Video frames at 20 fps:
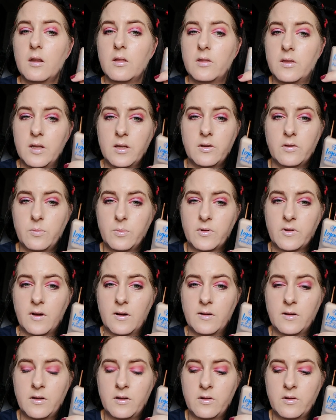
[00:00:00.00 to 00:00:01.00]
This was
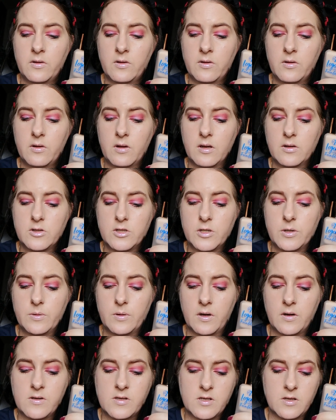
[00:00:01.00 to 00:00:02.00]
only
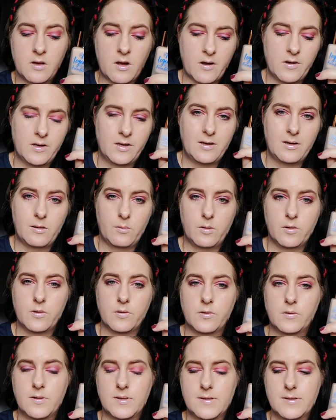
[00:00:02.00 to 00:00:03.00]
£2.99, and now I
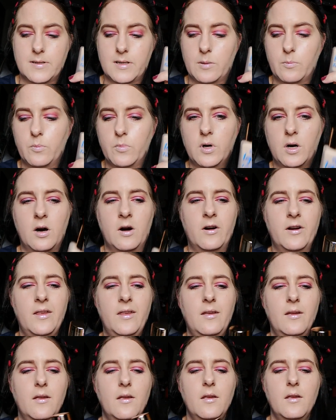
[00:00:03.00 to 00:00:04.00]
can understand
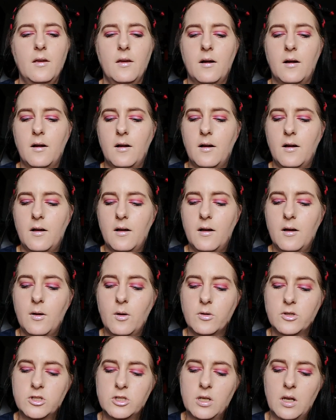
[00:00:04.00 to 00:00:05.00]
why.
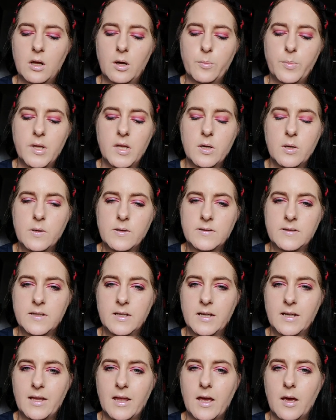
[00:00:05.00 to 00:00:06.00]
Shall I be using
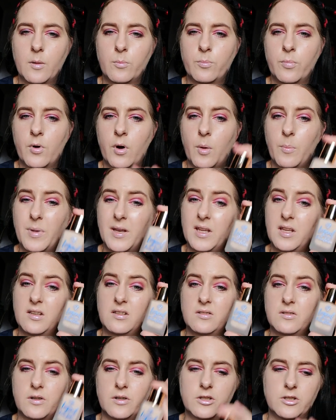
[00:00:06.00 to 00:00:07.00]
it again? Probably
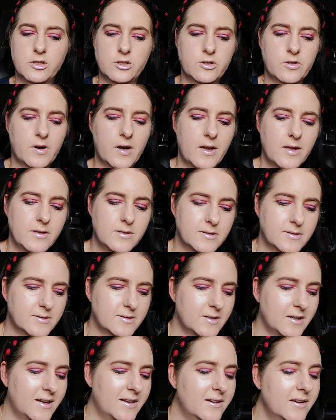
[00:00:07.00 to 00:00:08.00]
in dire
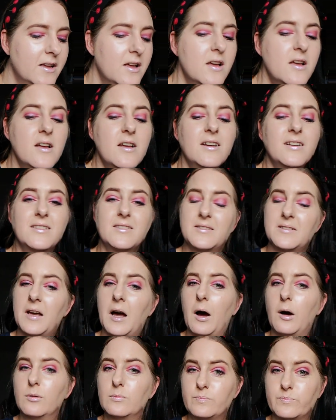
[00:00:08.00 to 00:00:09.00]
straits.
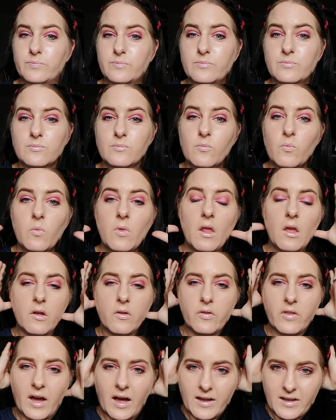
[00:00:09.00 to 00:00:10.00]
So
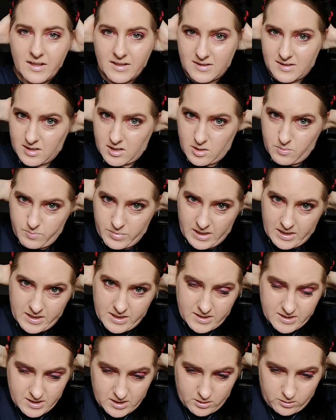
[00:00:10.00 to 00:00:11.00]
that is a
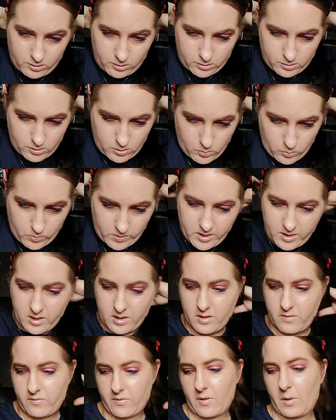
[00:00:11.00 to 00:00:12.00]
completed look
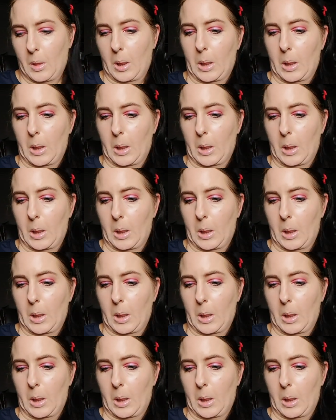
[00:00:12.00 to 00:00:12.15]
with,